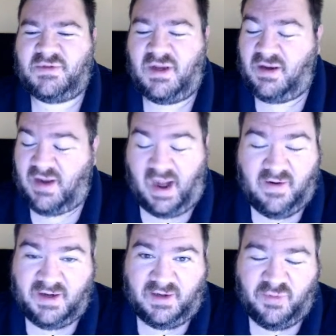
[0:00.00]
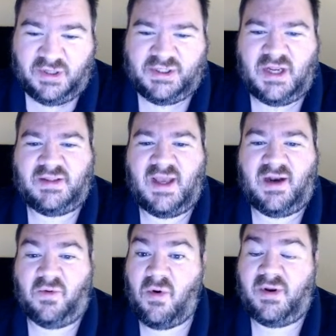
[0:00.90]
Herod didn't appreciate
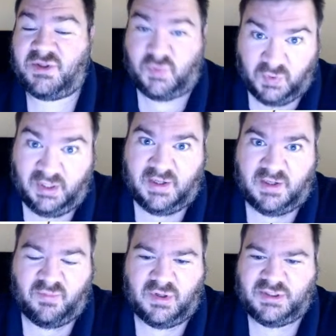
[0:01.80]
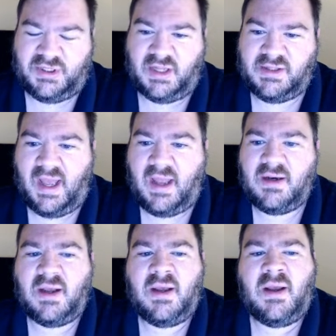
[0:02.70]
that. Herodias really didn't appreciate that.
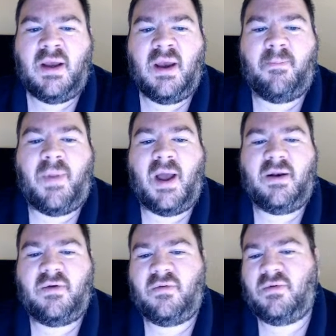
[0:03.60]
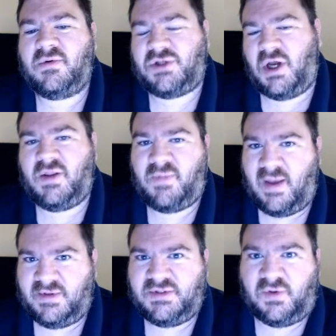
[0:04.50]
But John the
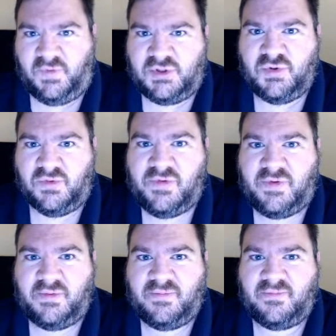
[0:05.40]
Baptist told the truth.